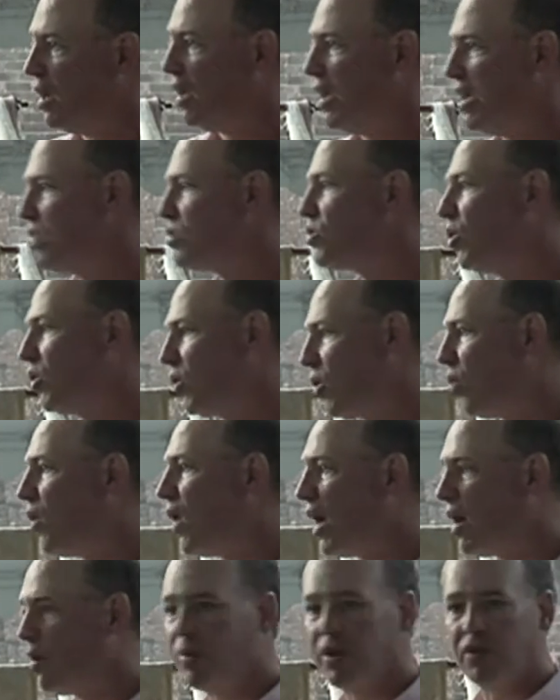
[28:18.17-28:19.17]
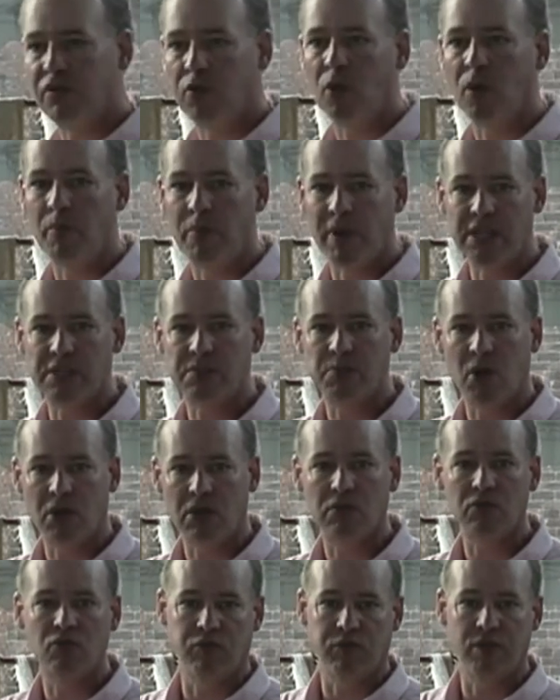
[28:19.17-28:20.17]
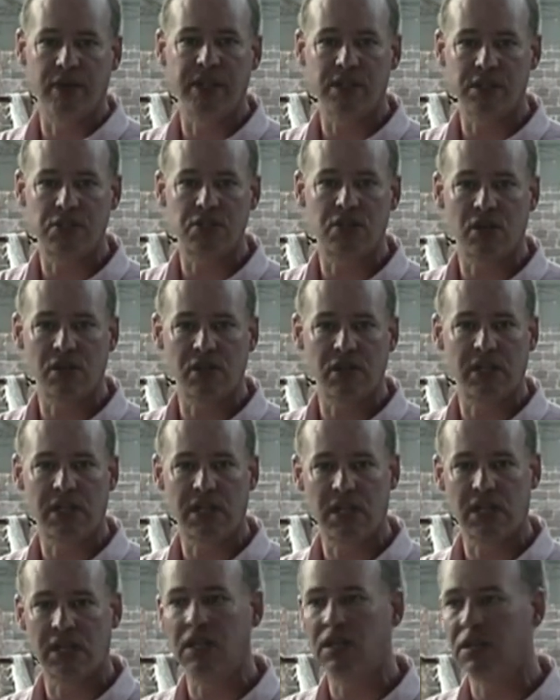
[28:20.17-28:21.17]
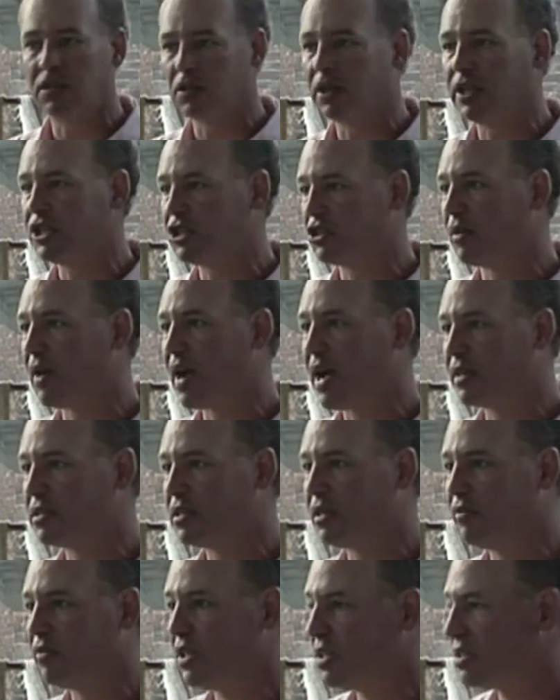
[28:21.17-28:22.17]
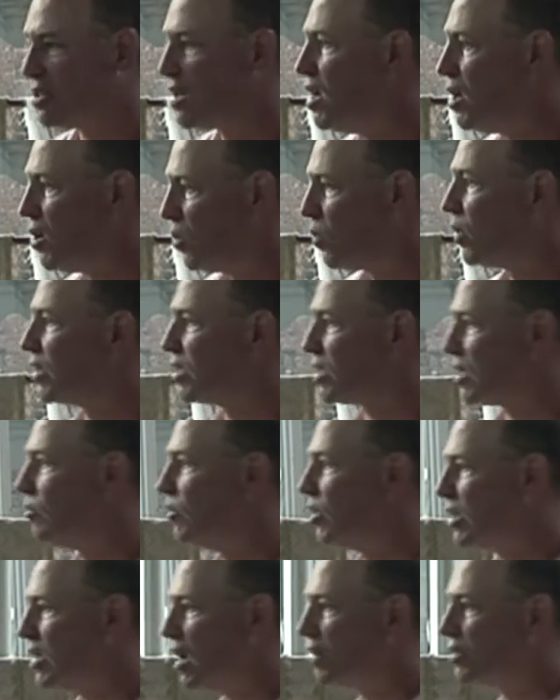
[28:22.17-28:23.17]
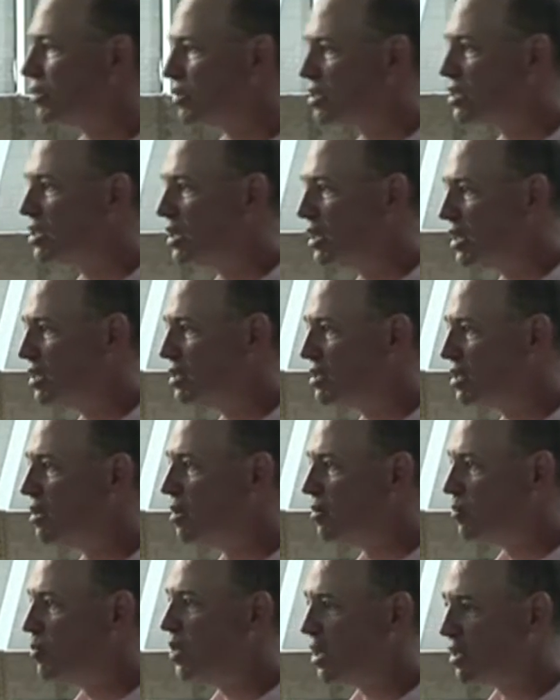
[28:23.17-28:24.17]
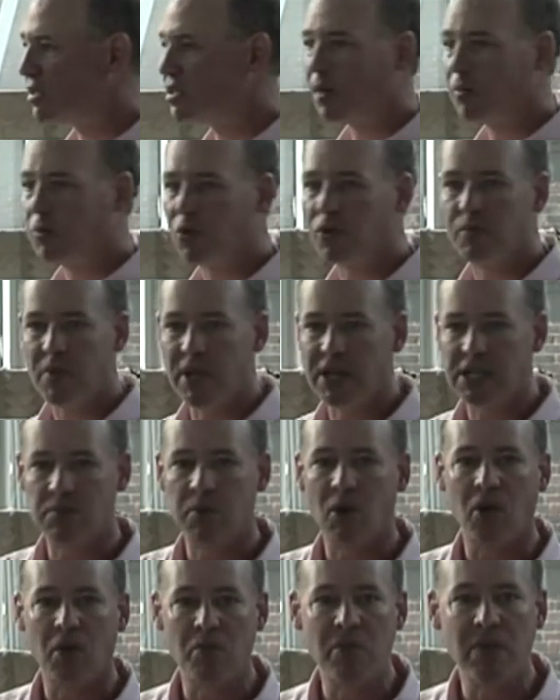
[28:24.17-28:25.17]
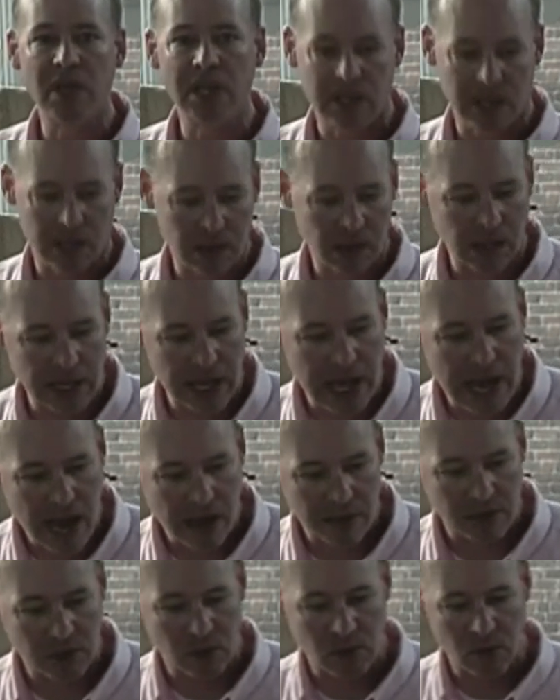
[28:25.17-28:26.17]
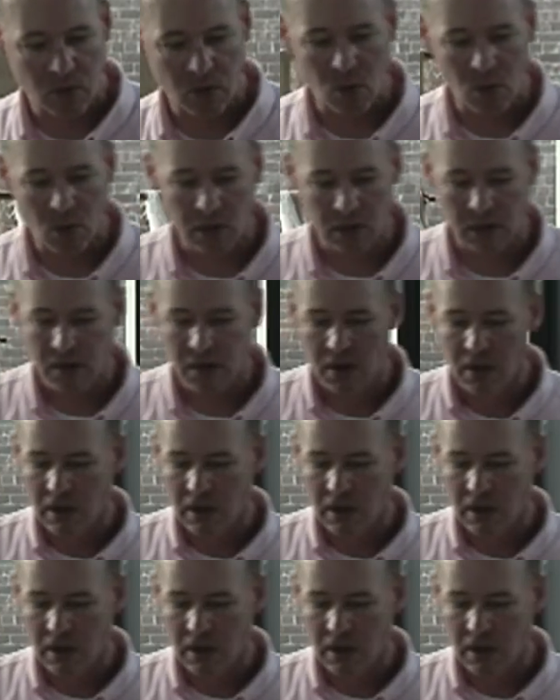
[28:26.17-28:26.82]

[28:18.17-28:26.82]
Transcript: It took a while before baseball really started to kick in and leisure activities where some of the other cities picked up with baseball immediately after the war.